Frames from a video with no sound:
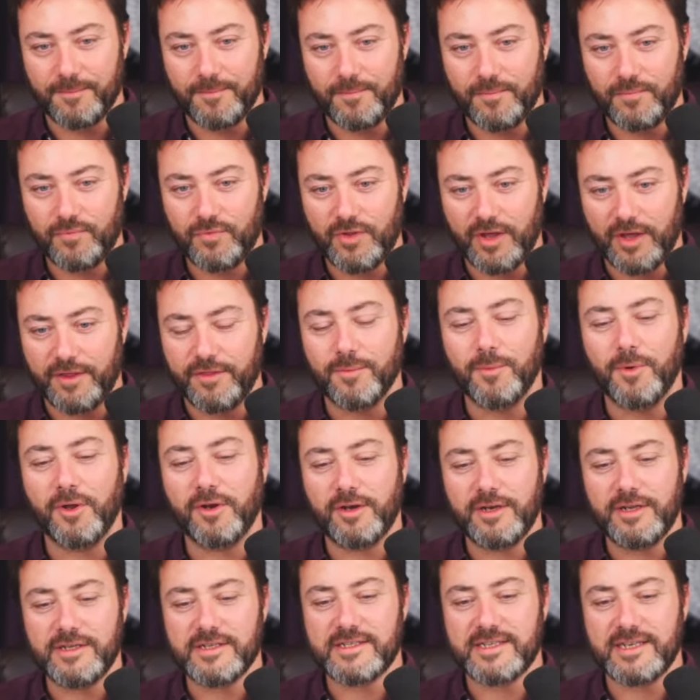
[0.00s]
And the
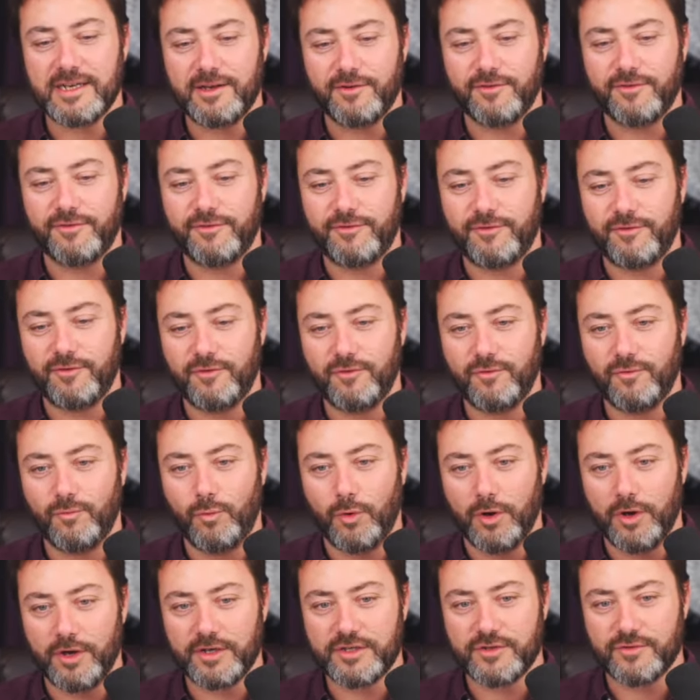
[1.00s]
model itself
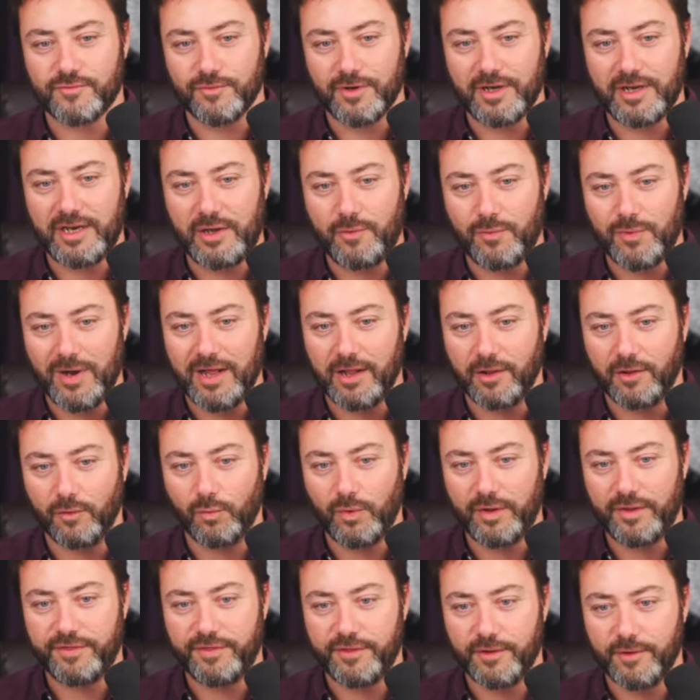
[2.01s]
works really well
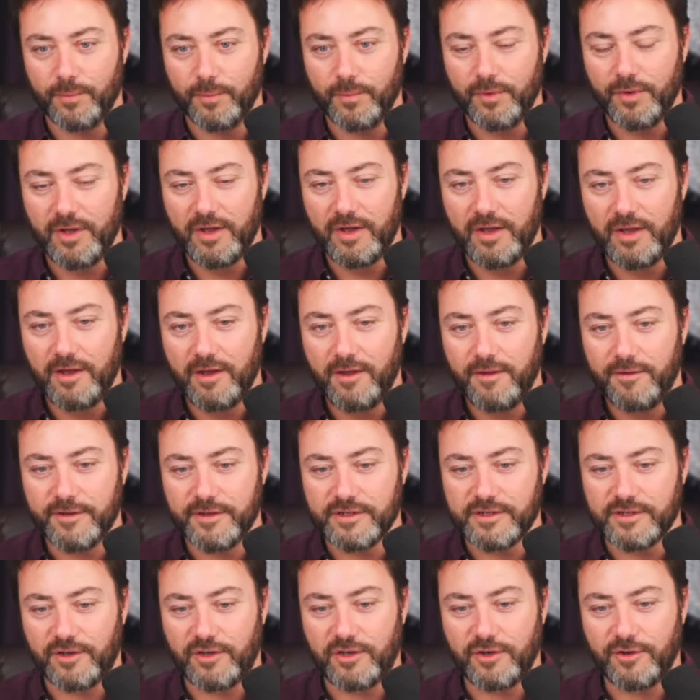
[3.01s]
with them.
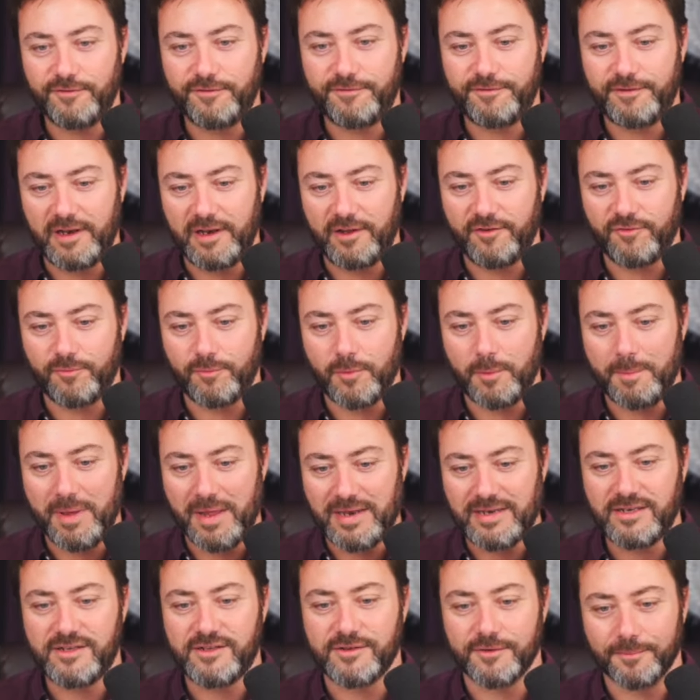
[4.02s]
There's a good feeling of
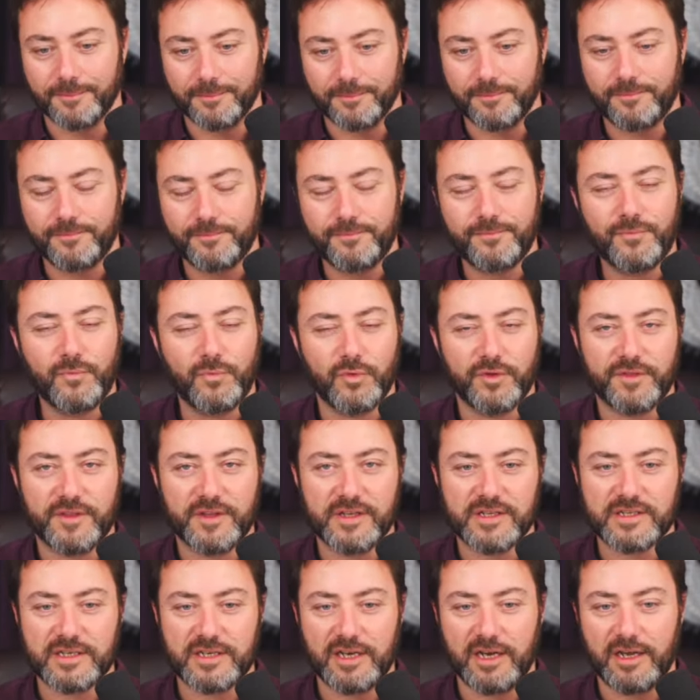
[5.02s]
momentum with
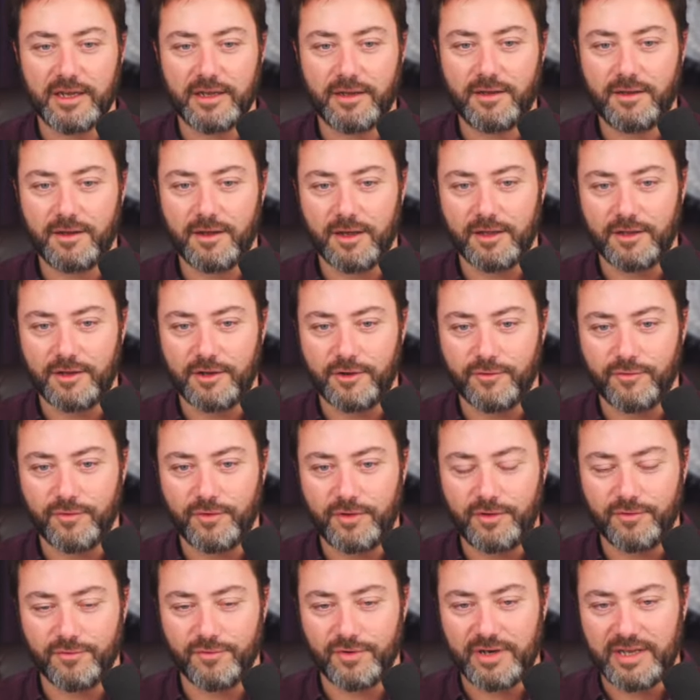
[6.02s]
this guy, and you've
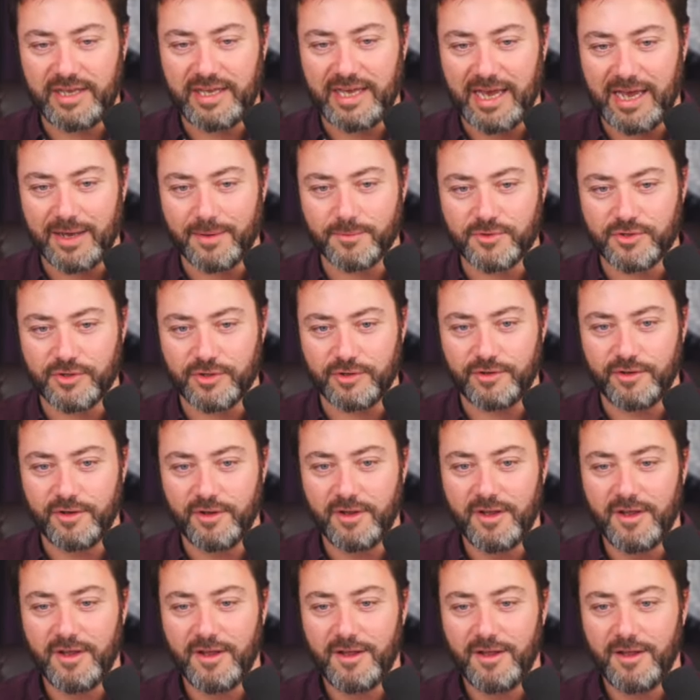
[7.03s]
really captured
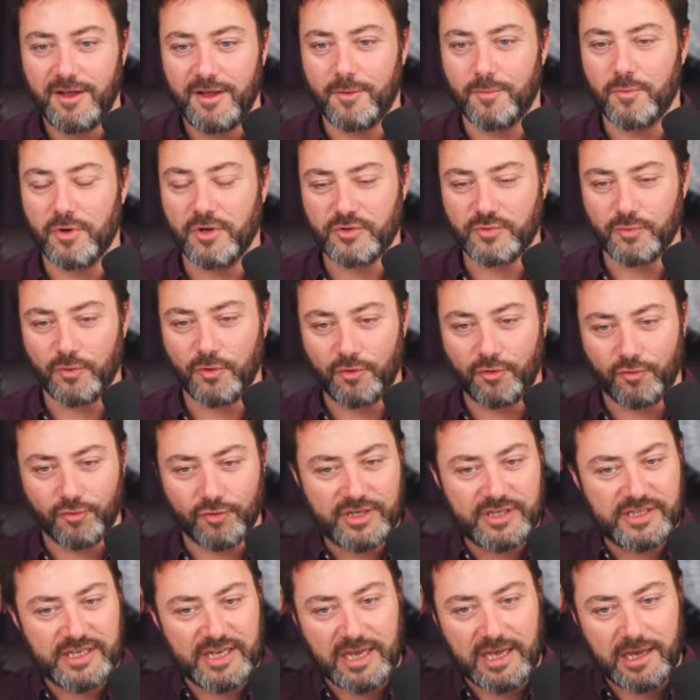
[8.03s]
a much more
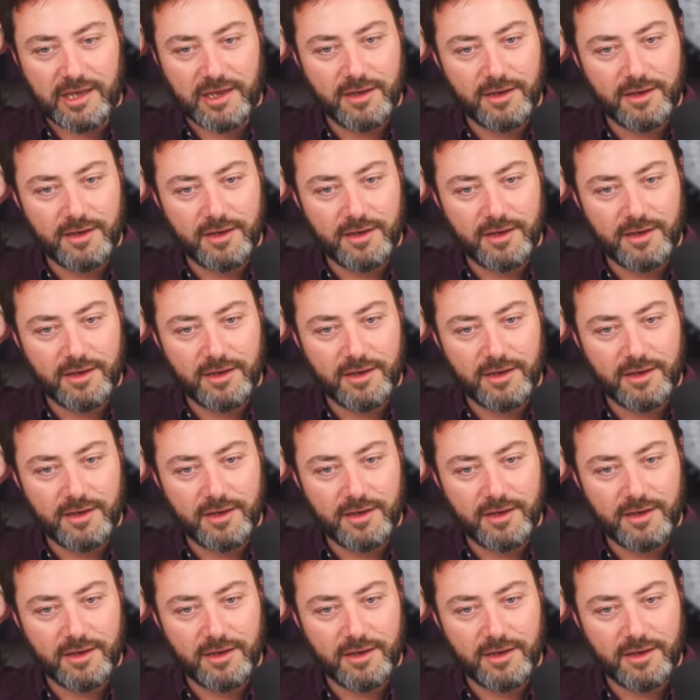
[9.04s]
gritty